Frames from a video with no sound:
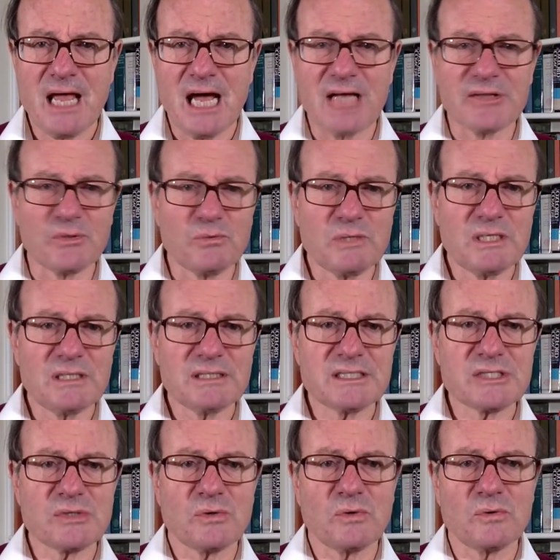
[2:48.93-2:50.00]
and the world
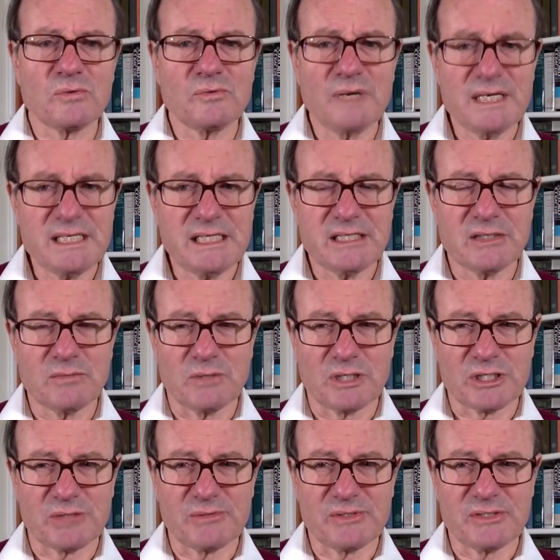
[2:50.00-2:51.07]
is already
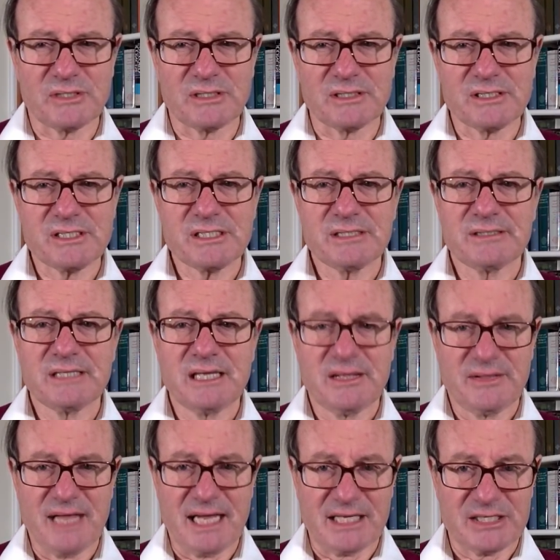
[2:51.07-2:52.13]
awash with dollars,
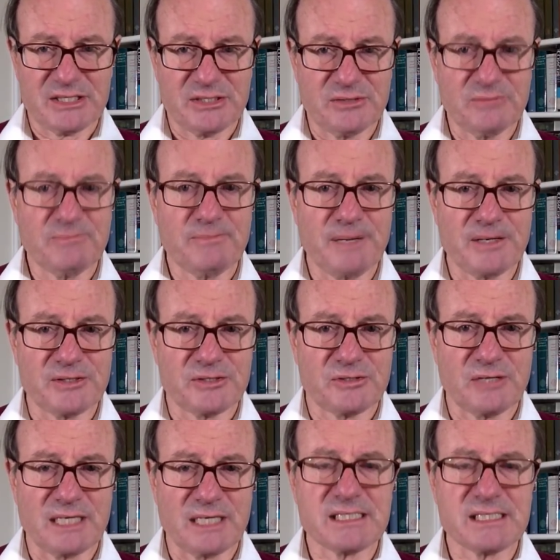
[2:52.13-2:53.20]
thanks to
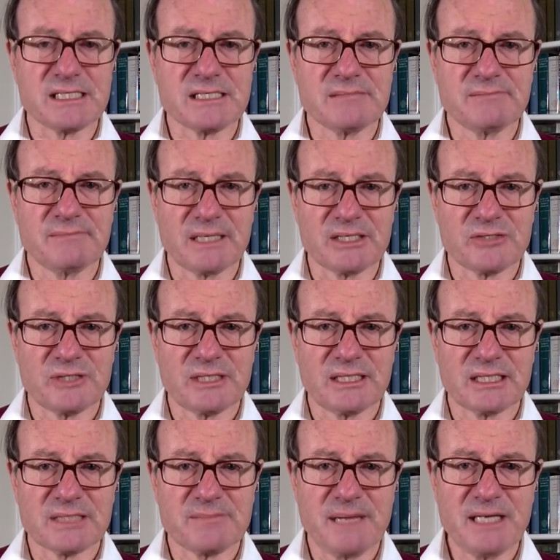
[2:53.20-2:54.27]
post-crisis monetary
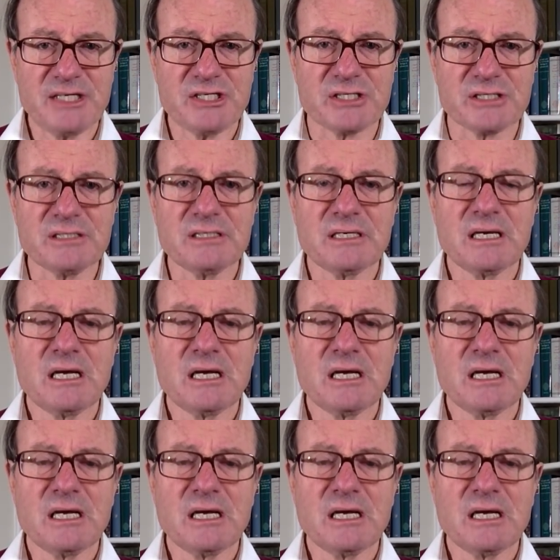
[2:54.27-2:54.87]
expansion,